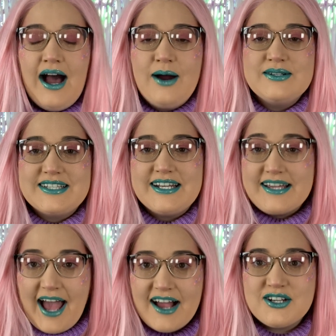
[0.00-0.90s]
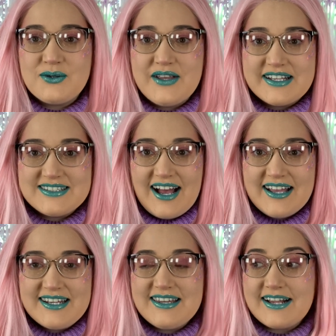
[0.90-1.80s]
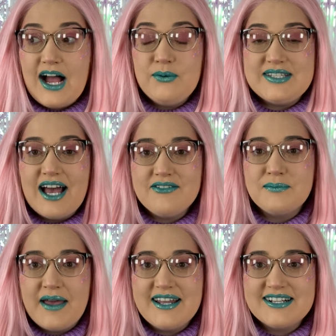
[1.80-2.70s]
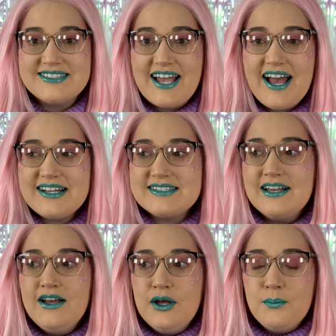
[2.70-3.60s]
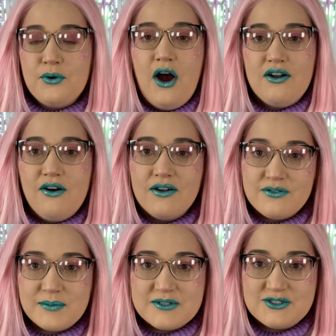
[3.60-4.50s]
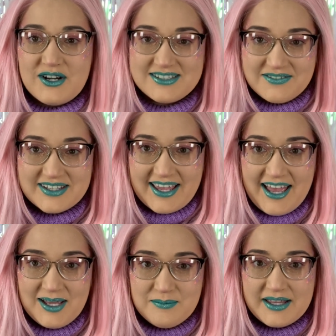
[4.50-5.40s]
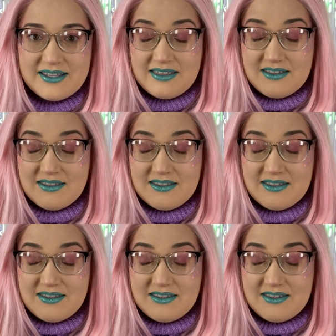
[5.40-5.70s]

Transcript: I was getting actual anxiety, like I was having panic attacks brought on from the stress of the game, like